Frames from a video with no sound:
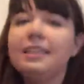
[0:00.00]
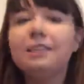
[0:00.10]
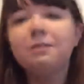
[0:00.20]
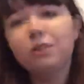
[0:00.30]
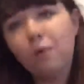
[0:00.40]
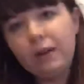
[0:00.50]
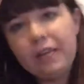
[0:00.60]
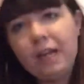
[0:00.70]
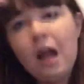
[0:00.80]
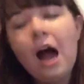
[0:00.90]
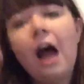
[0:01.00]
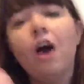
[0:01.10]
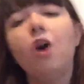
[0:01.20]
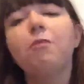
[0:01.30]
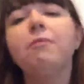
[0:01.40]
it's Miss Courtney. I
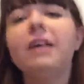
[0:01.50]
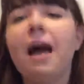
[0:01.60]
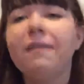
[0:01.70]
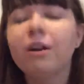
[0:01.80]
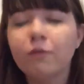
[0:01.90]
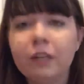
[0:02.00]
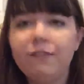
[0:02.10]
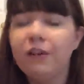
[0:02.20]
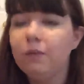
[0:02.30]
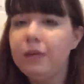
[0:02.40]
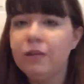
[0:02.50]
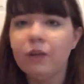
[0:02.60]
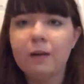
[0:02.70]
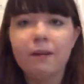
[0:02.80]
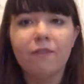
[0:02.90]
hope you've been having a really fun week
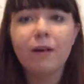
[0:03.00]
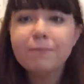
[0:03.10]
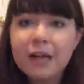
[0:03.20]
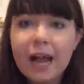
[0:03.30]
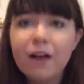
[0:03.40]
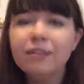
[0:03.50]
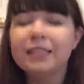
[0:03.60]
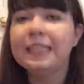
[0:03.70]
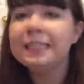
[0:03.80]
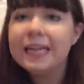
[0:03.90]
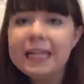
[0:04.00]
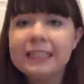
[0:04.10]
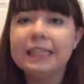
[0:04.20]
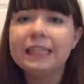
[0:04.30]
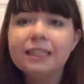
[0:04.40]
learning about reptiles like
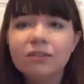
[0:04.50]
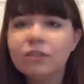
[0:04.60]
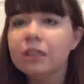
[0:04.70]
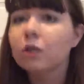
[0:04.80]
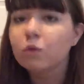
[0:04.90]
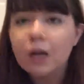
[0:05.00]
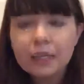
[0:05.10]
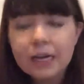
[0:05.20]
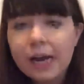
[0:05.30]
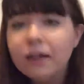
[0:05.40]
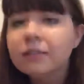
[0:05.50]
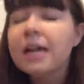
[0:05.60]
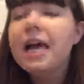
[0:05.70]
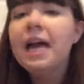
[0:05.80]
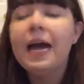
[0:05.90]
snakes and lizards and crocodiles
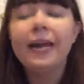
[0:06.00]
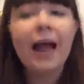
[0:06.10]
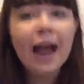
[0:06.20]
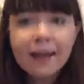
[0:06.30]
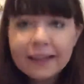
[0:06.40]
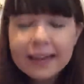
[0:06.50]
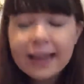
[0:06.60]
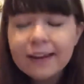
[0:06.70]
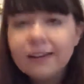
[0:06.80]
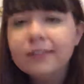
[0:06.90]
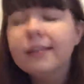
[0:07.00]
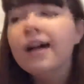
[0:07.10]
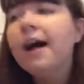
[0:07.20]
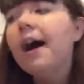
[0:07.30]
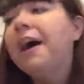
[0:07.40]
and alligators
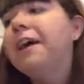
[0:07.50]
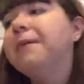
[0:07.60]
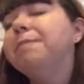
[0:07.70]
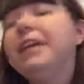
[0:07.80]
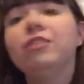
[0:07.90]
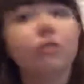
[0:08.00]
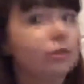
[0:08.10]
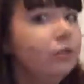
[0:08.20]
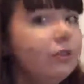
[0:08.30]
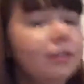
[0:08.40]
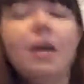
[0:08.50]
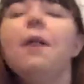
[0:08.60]
and turtles.